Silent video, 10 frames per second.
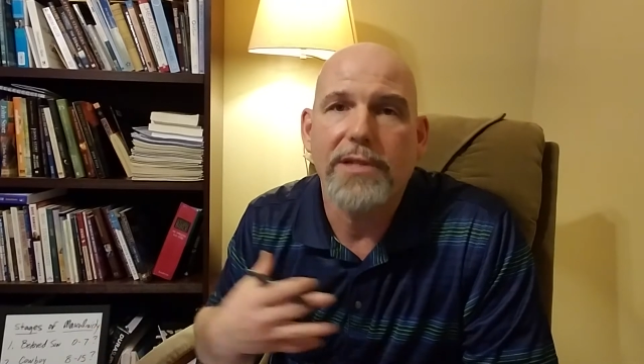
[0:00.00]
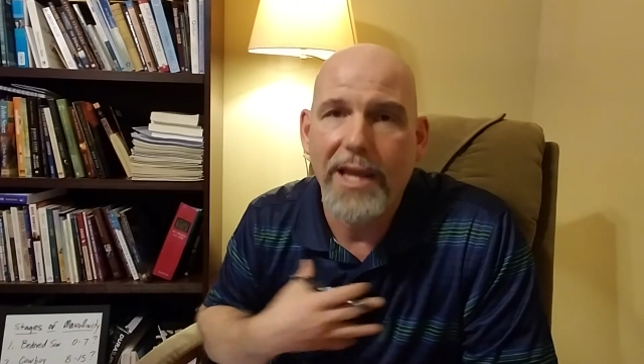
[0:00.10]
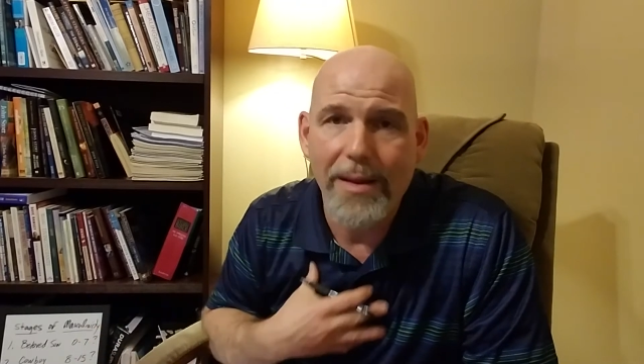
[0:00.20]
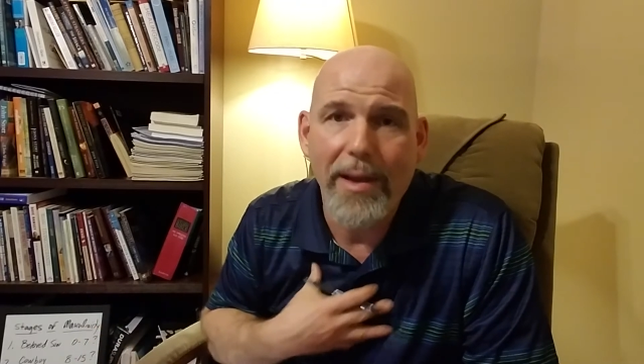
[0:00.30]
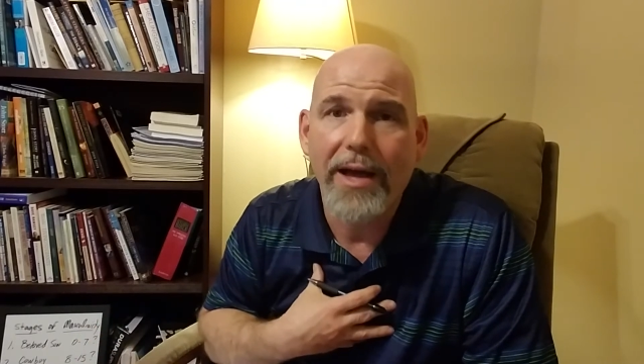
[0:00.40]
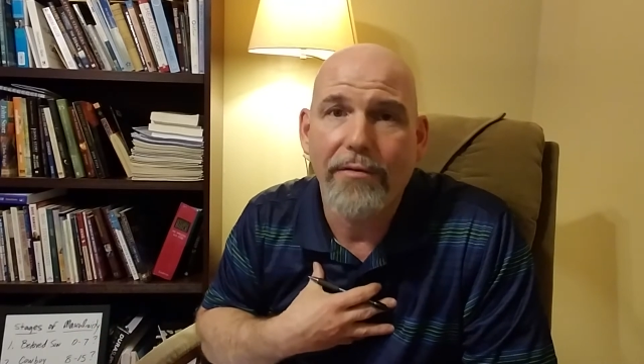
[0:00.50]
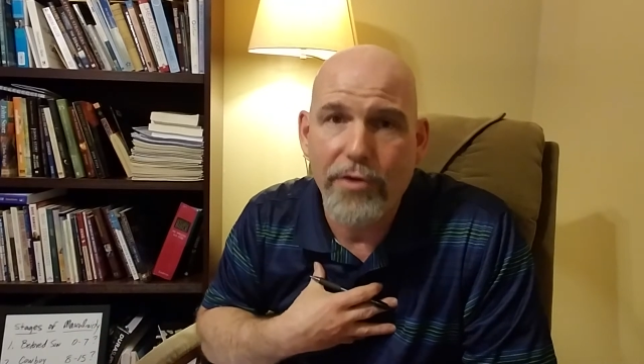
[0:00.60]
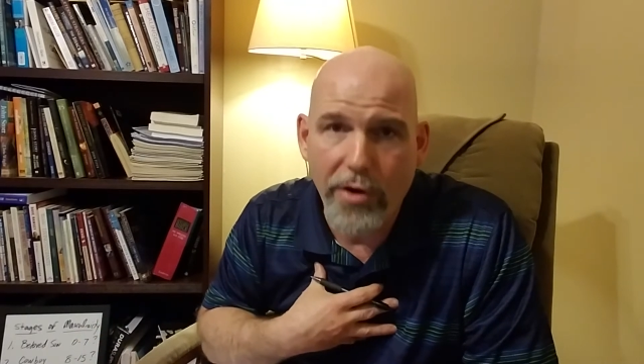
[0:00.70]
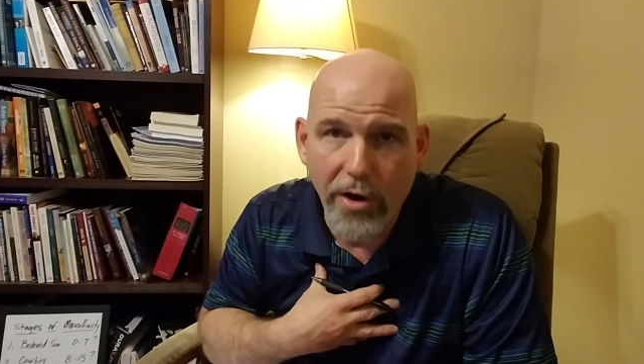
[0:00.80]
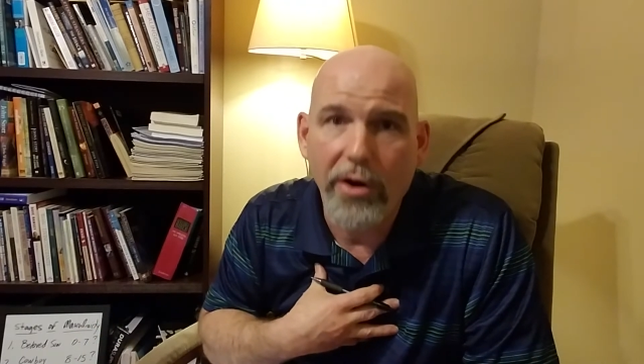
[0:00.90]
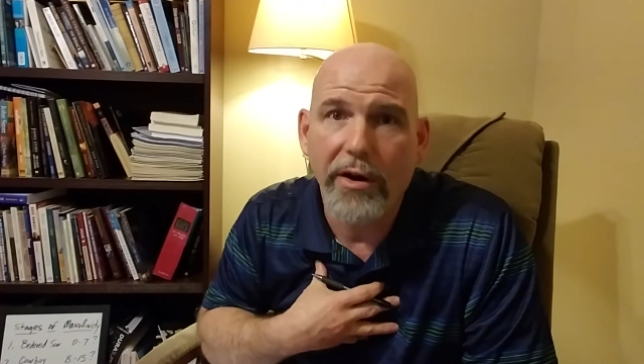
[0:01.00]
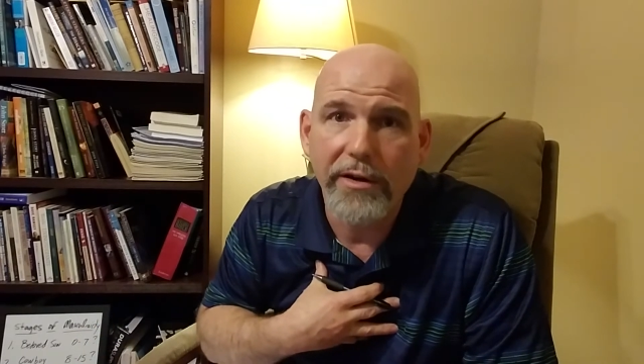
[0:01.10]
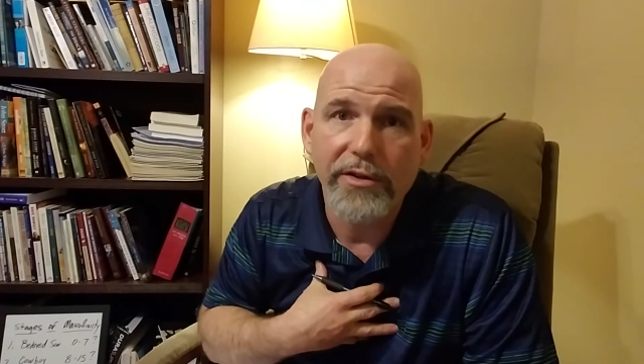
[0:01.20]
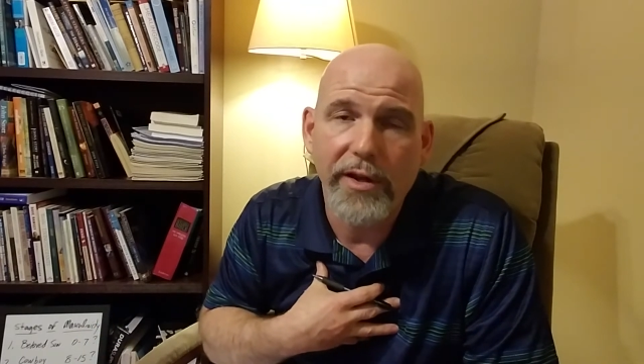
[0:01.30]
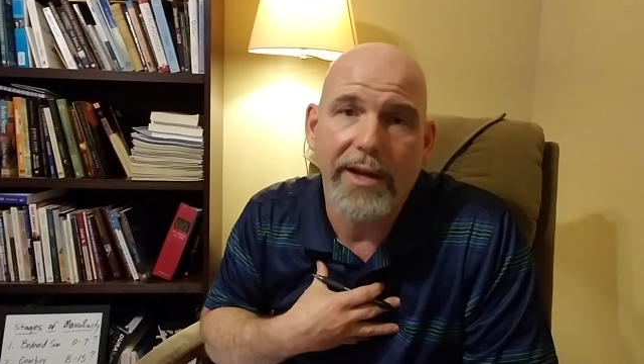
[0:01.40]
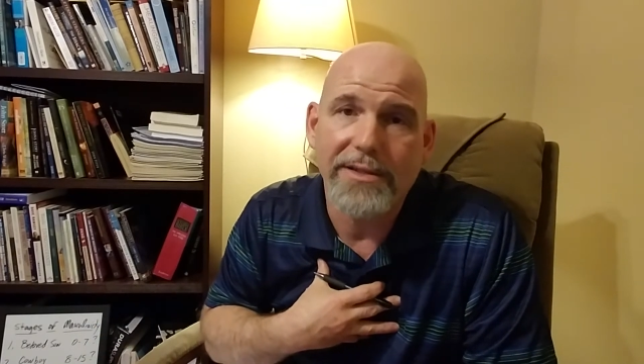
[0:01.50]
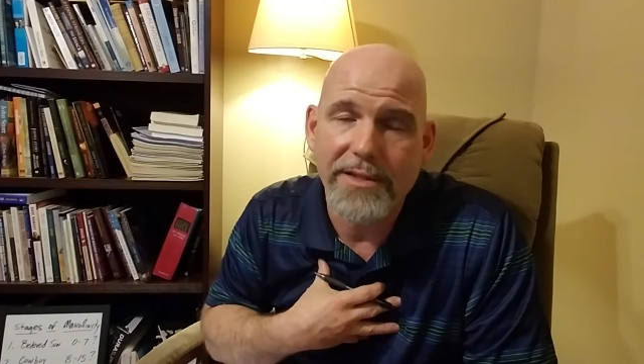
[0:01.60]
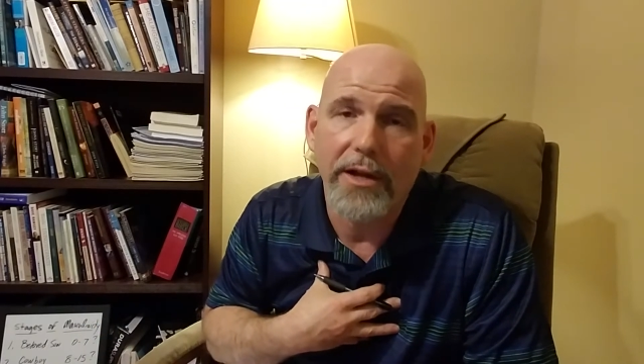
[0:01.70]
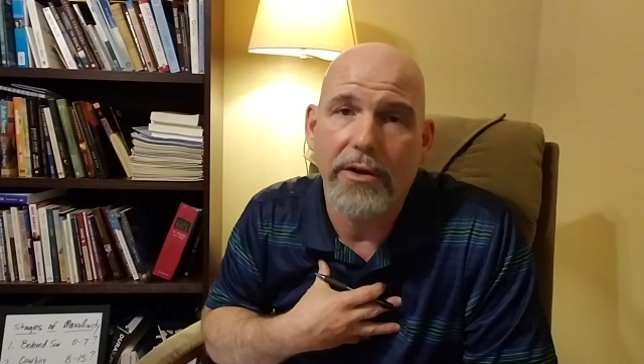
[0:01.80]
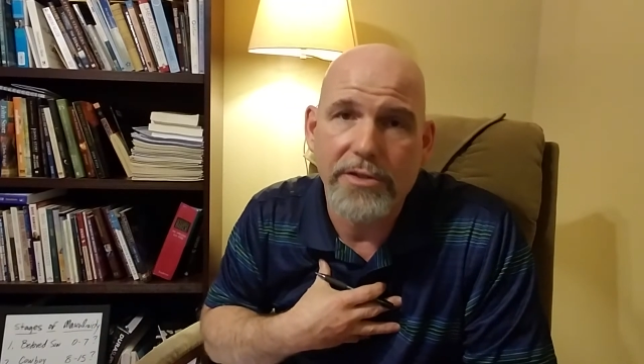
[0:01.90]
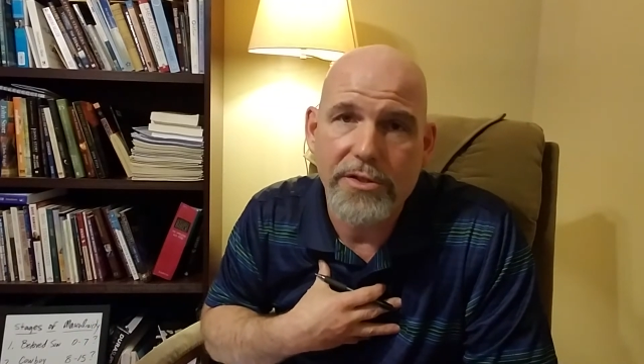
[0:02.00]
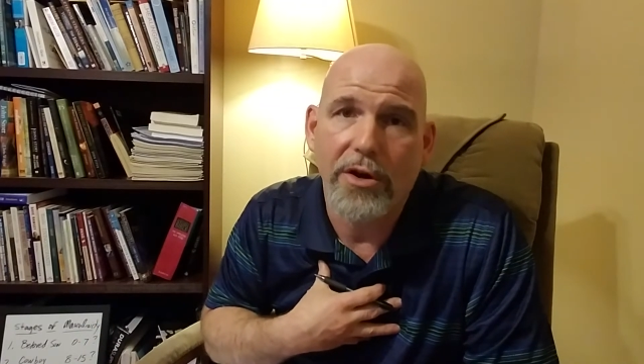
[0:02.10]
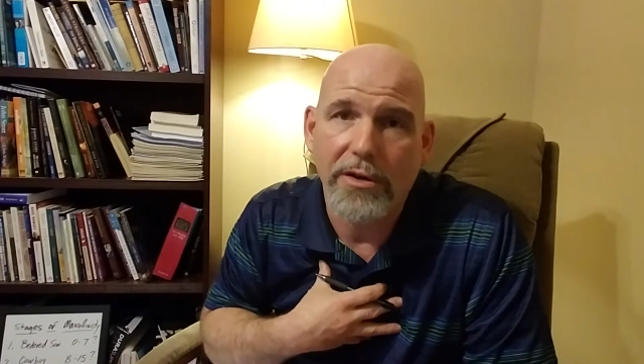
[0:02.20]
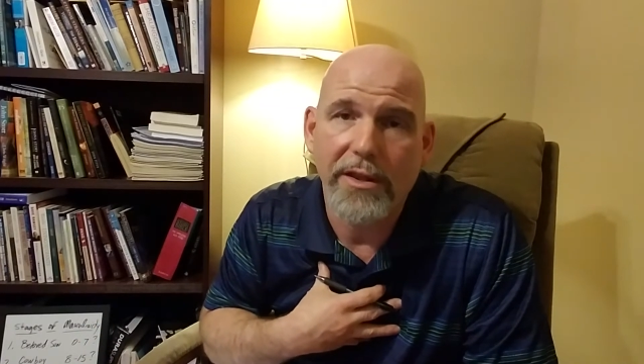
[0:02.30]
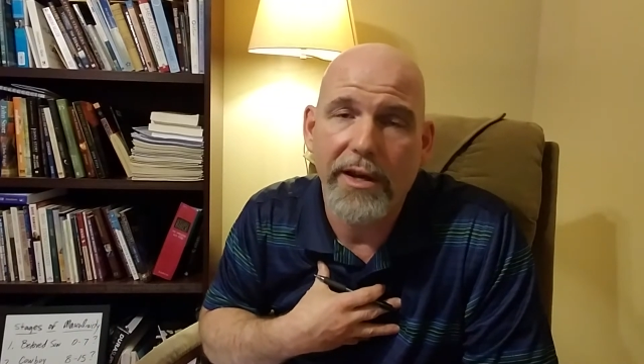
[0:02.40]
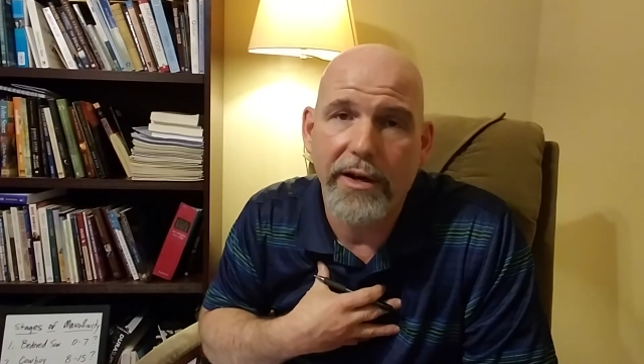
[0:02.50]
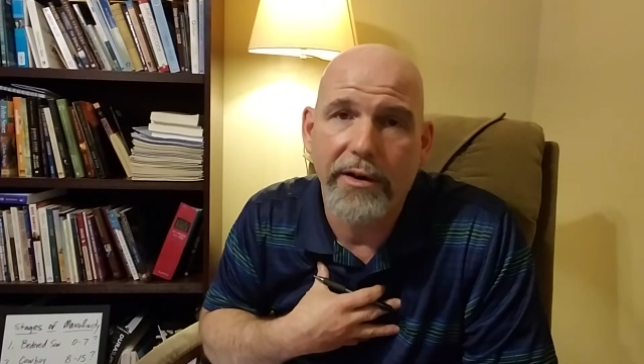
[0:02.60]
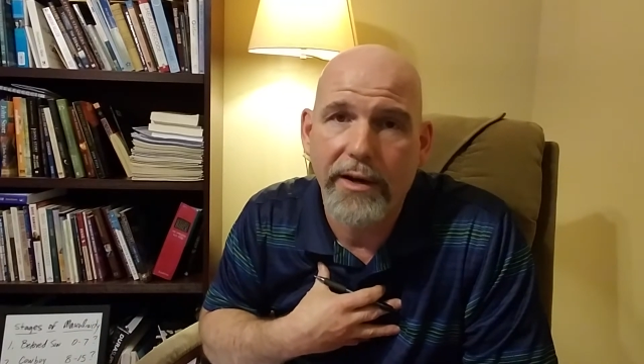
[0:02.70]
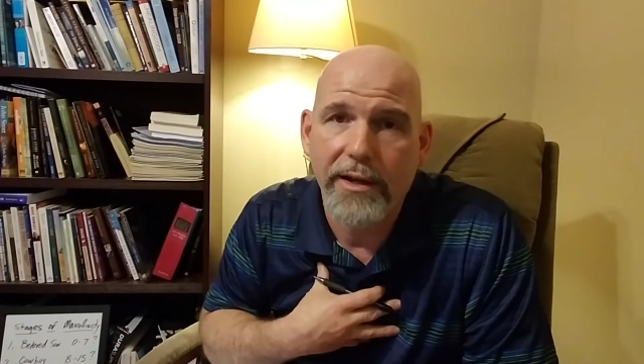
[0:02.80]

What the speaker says: get him out of your heart. You got to start there,